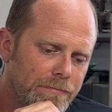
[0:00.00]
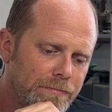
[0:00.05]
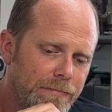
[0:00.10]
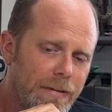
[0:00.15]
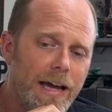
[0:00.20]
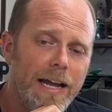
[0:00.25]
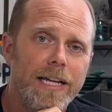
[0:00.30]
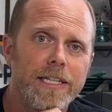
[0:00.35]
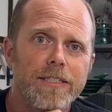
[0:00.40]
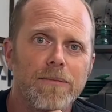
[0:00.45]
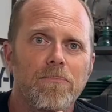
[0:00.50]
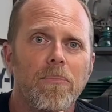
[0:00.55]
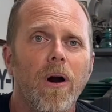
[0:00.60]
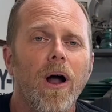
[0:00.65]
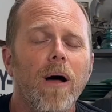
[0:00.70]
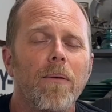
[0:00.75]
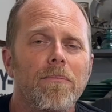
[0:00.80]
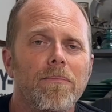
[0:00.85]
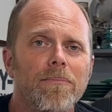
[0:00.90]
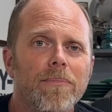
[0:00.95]
that is a
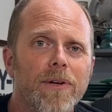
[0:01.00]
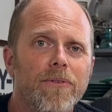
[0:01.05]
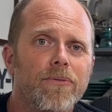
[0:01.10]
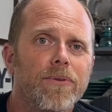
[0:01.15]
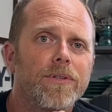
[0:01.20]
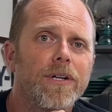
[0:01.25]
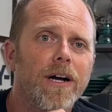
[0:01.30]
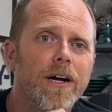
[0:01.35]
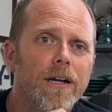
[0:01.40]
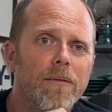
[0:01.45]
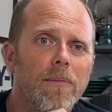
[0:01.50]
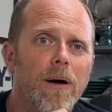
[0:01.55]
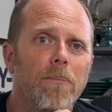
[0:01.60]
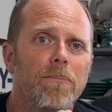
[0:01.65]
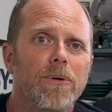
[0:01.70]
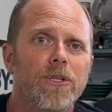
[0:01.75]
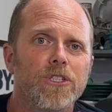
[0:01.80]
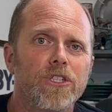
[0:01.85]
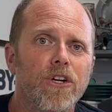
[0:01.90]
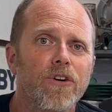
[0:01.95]
problem if we're talking about
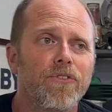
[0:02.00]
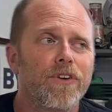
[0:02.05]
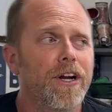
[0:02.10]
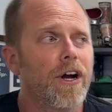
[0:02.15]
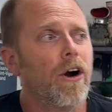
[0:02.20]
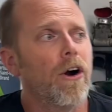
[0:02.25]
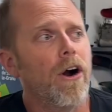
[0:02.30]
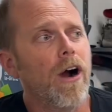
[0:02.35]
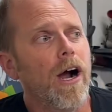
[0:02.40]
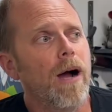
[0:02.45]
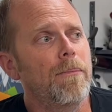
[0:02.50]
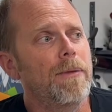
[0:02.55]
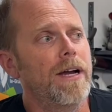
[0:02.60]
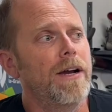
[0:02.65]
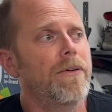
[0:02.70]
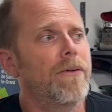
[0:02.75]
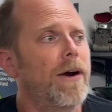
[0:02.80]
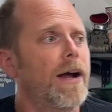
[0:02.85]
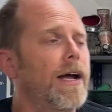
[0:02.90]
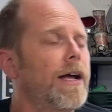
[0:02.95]
preserving our hobby,
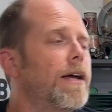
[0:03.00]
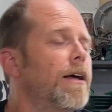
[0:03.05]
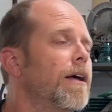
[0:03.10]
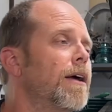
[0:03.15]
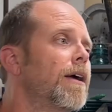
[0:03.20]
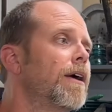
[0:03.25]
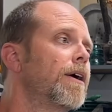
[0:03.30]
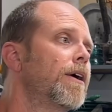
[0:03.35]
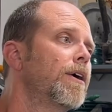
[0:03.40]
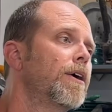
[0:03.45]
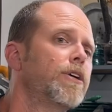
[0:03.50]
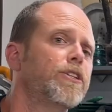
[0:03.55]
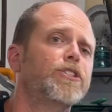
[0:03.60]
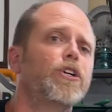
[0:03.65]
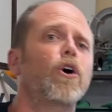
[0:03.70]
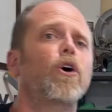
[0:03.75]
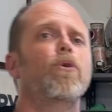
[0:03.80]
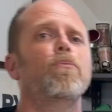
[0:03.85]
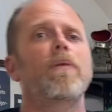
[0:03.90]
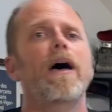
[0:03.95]
right?
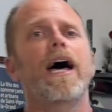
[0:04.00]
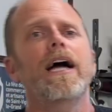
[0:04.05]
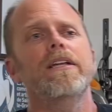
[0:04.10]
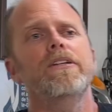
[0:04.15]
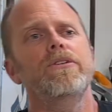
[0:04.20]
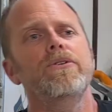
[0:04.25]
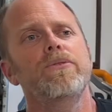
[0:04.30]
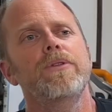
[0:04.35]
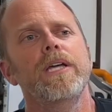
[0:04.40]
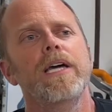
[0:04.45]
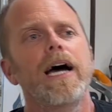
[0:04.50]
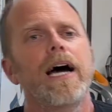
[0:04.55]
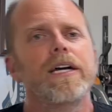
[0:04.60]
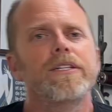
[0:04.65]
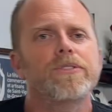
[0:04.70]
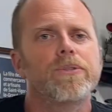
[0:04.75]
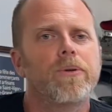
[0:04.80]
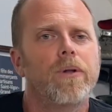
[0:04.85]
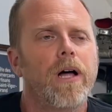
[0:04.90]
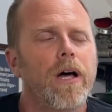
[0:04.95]
So back to the high
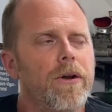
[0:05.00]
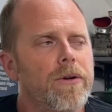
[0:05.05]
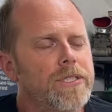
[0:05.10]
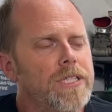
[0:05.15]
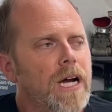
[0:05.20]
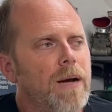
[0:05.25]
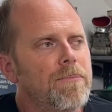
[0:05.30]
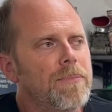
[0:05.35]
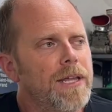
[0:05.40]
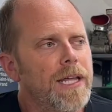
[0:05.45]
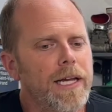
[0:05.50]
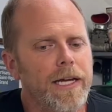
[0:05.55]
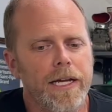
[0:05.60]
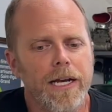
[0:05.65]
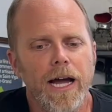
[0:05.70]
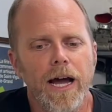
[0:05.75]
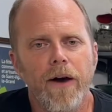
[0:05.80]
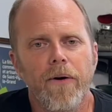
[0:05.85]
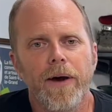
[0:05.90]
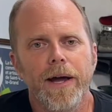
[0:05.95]
school auto shop thing and
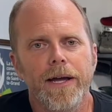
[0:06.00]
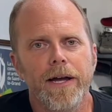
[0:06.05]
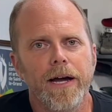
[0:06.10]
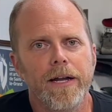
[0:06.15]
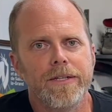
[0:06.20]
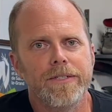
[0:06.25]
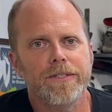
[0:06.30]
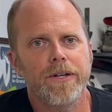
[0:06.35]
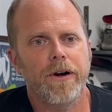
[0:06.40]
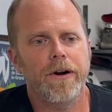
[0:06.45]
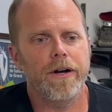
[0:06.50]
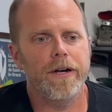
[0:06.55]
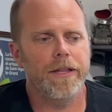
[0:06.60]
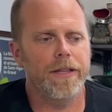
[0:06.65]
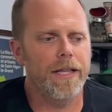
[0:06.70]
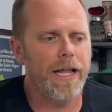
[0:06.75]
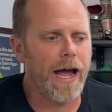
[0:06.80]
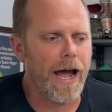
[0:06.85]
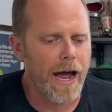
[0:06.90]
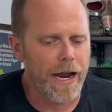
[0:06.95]
how I got started
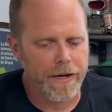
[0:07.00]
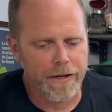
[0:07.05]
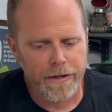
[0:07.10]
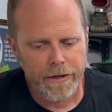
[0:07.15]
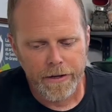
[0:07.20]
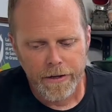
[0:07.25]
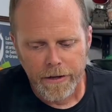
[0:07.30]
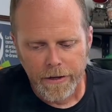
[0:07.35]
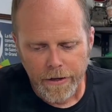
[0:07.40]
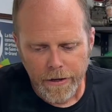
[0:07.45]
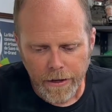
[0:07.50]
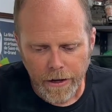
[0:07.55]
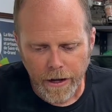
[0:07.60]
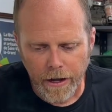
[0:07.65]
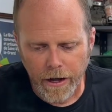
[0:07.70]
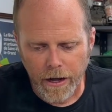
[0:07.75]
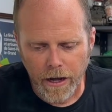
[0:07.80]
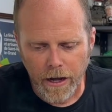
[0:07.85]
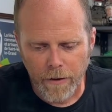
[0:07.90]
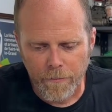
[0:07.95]
in that.
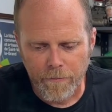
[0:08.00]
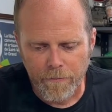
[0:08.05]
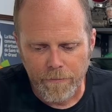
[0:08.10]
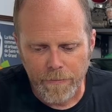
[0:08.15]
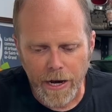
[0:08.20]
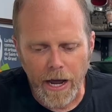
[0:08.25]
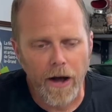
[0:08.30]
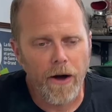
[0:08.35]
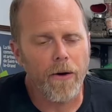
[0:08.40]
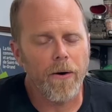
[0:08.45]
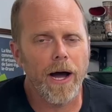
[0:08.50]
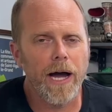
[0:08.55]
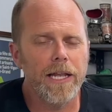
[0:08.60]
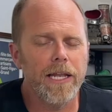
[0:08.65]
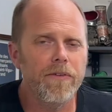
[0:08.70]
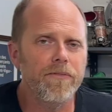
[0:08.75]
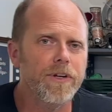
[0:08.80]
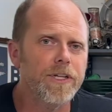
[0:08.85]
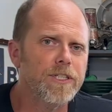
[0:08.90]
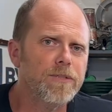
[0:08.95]
Now, I
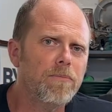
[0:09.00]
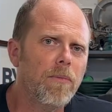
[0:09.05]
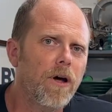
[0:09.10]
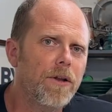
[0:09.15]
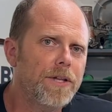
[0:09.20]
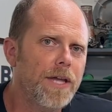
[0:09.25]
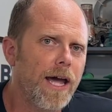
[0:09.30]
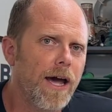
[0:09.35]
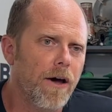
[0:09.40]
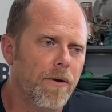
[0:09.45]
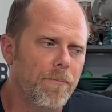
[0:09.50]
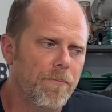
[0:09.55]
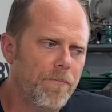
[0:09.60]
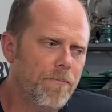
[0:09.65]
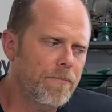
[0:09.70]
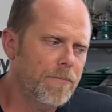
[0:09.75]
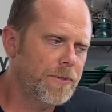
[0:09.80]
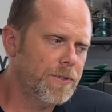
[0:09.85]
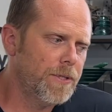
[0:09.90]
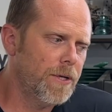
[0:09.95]
live in a small town,
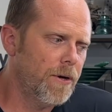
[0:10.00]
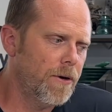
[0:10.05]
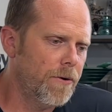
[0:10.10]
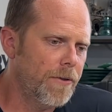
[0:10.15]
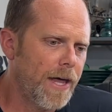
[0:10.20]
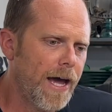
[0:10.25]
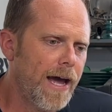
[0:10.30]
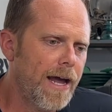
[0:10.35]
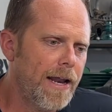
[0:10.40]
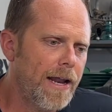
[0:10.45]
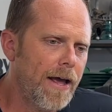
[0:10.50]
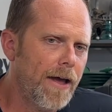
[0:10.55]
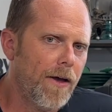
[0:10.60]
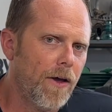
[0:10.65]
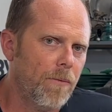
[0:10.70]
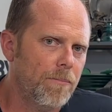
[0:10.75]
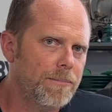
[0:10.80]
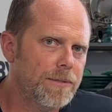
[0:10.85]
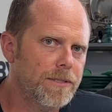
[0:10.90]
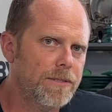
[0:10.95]
so that
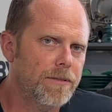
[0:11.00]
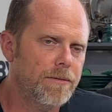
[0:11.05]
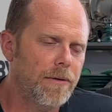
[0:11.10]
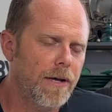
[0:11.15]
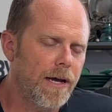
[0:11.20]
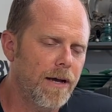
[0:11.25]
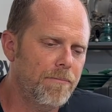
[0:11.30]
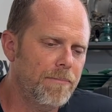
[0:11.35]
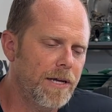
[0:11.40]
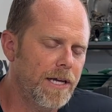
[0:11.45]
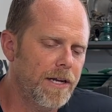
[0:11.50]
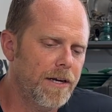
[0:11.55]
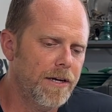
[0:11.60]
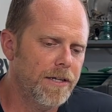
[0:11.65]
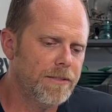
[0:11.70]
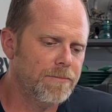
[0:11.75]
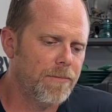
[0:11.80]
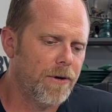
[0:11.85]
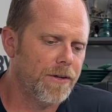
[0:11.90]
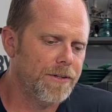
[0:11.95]
helps being in a
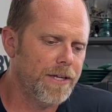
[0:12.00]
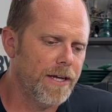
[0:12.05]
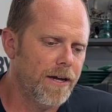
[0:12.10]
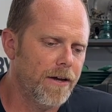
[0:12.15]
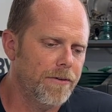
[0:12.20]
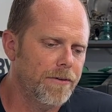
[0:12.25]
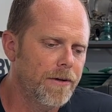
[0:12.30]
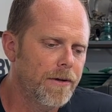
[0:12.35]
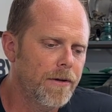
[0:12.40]
small town.